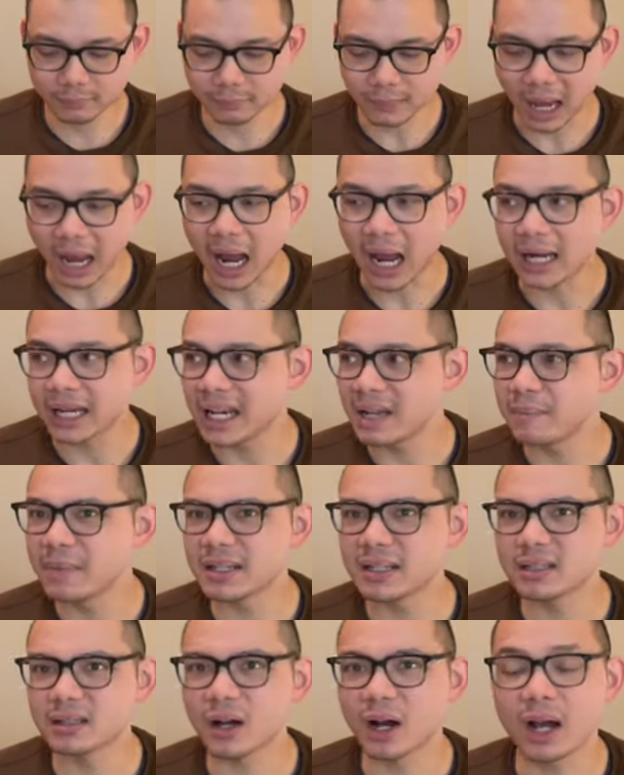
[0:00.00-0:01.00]

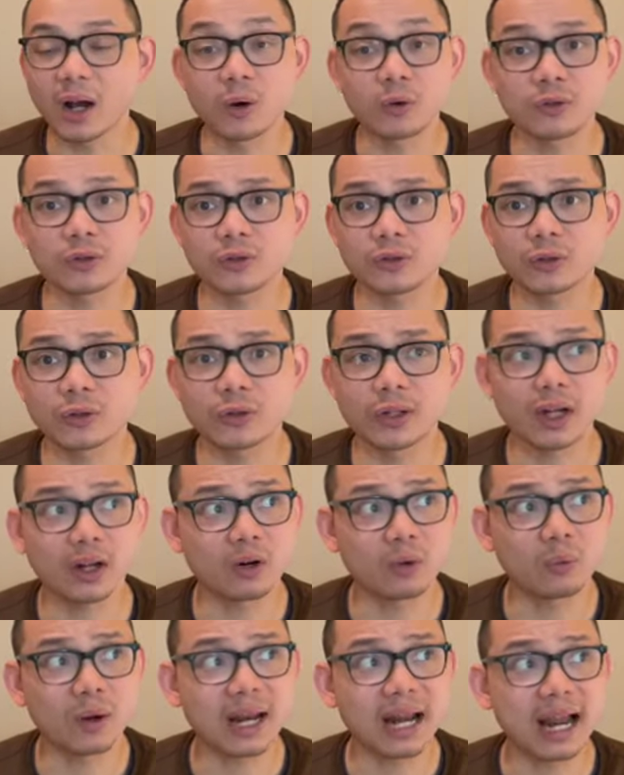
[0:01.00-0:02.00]
The
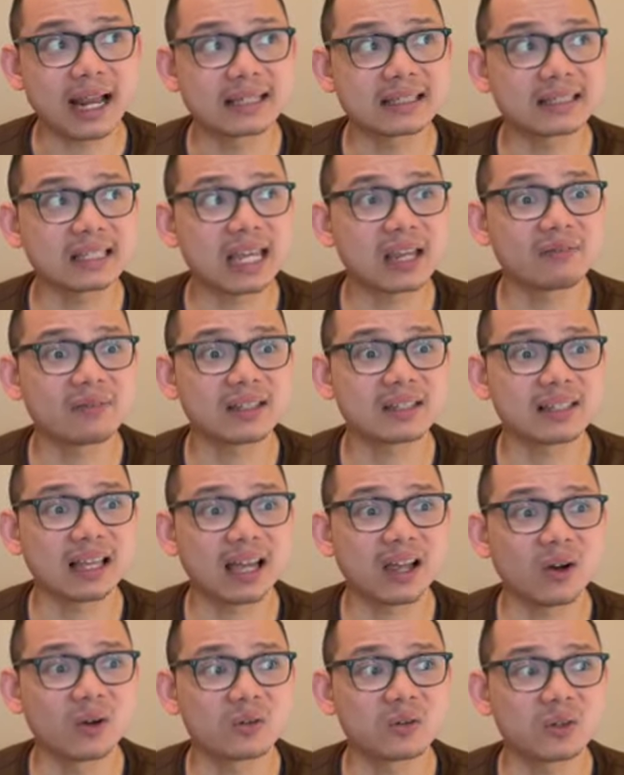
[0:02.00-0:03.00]
other way that I save is
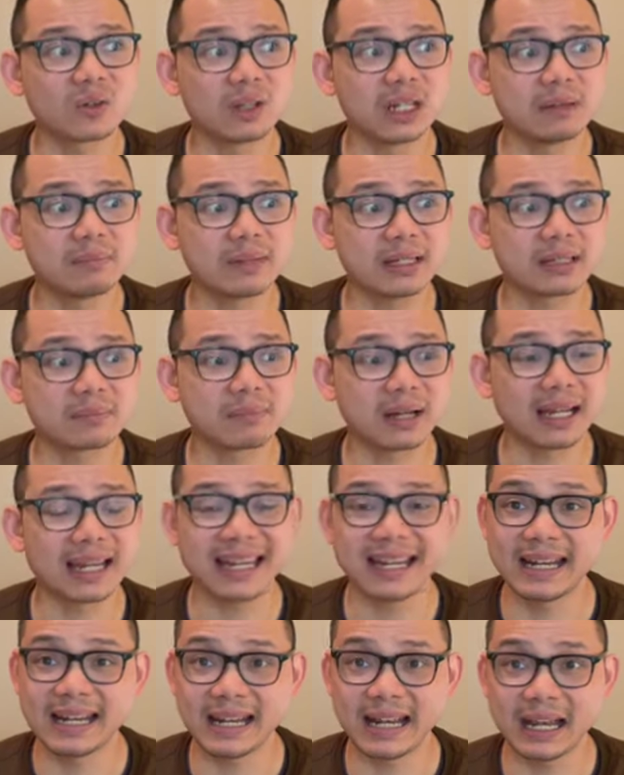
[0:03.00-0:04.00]
I also limit my
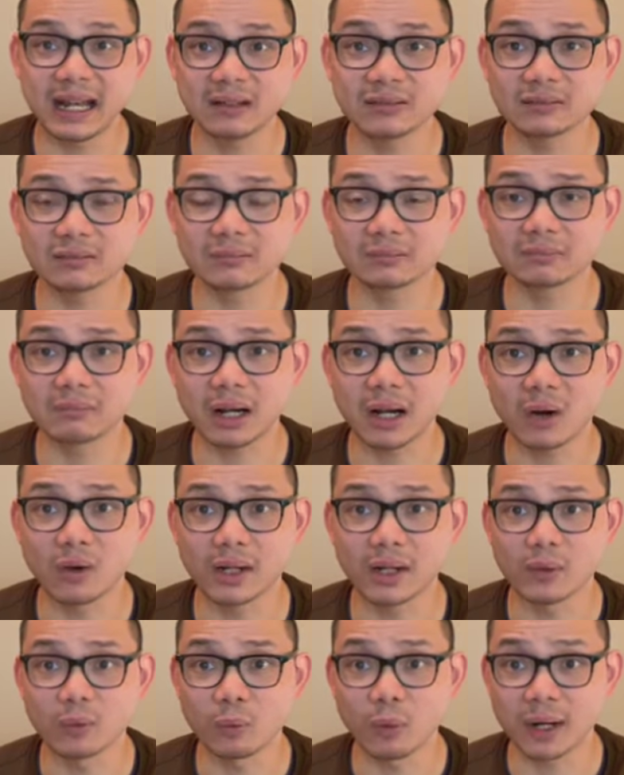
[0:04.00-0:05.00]
eating out by
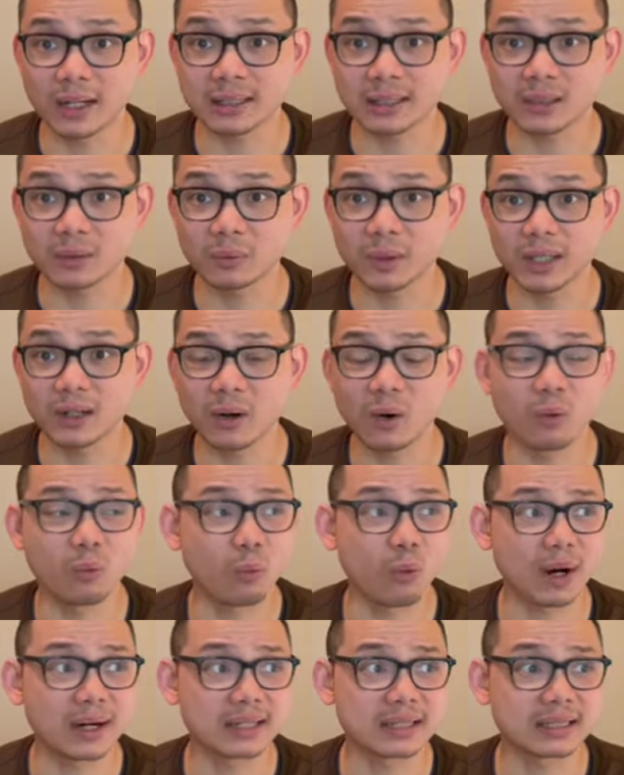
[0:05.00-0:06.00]
only once a week or
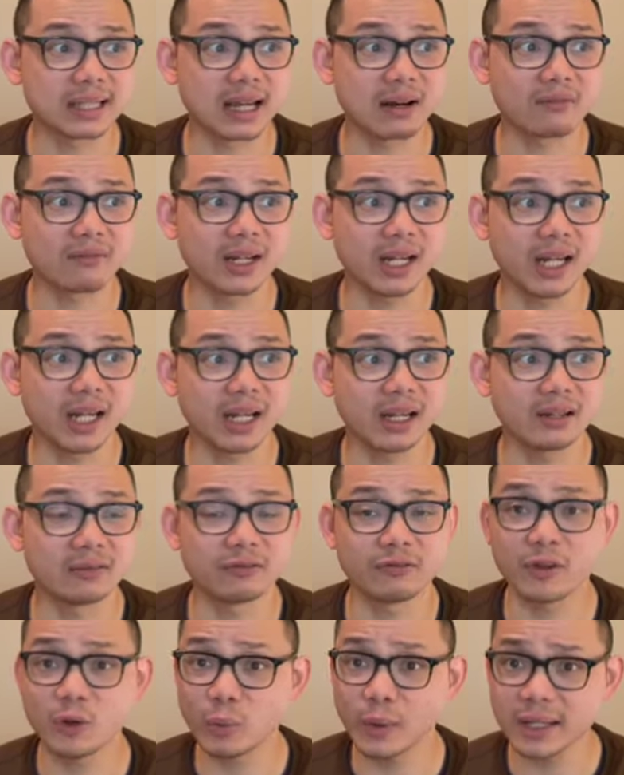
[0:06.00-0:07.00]
once every
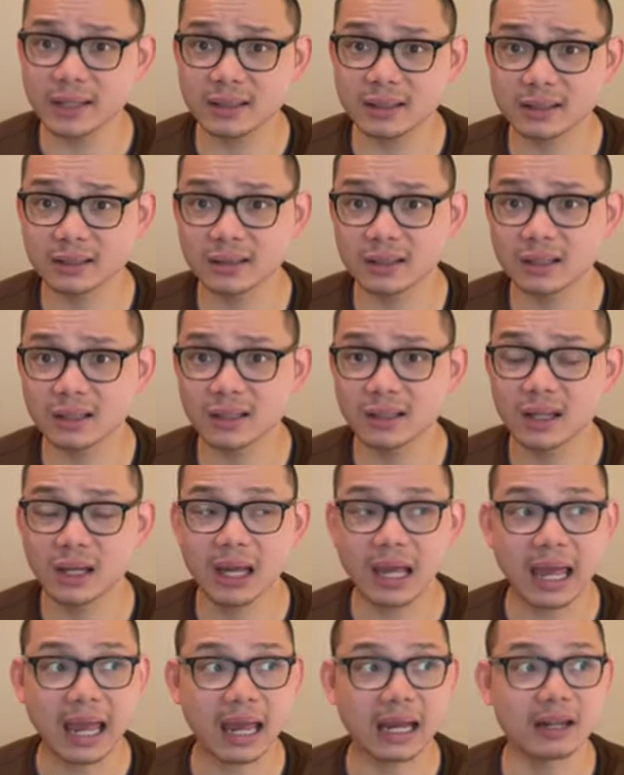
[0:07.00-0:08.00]
few weeks.
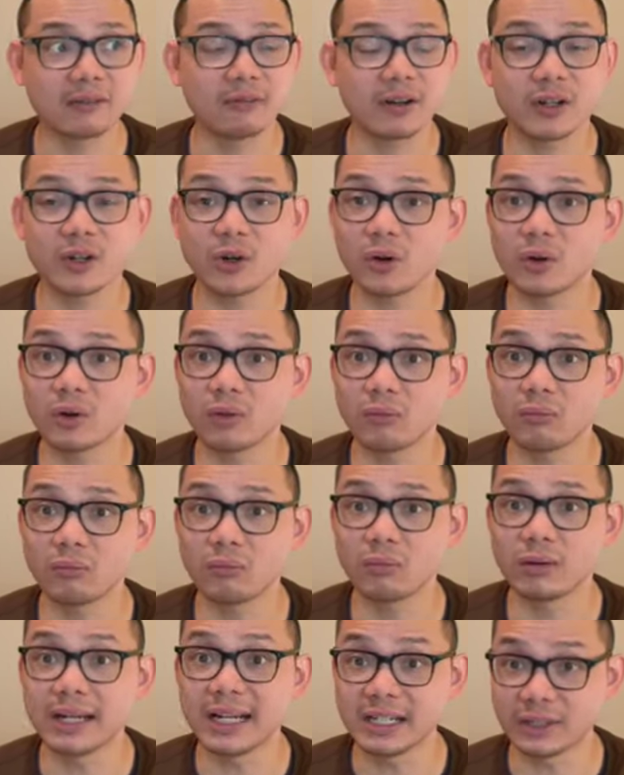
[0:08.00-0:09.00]
And if I
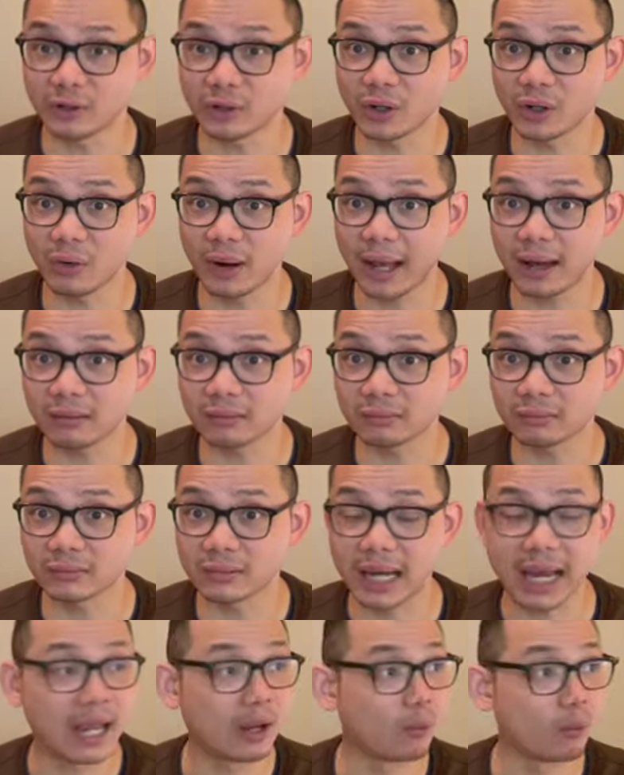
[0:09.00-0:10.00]
don't need to go out,
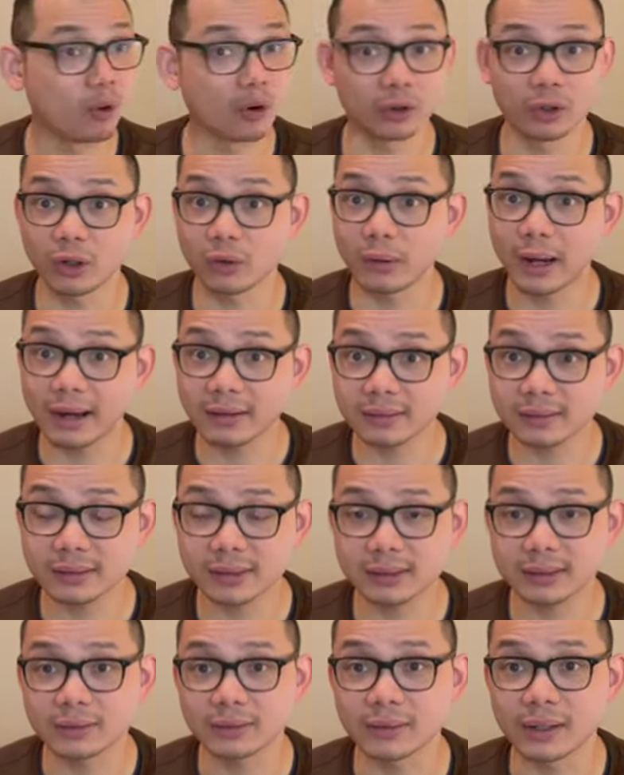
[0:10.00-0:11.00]
I won't go out
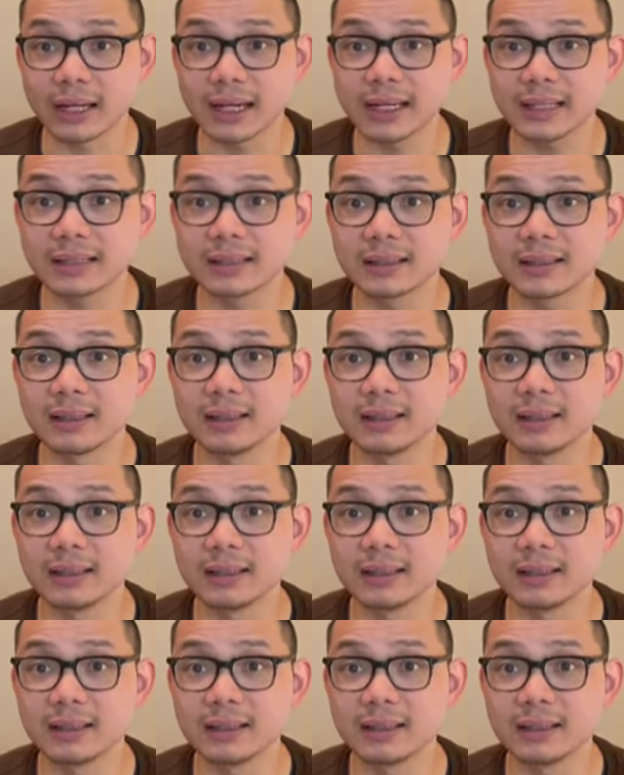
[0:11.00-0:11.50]
to eat.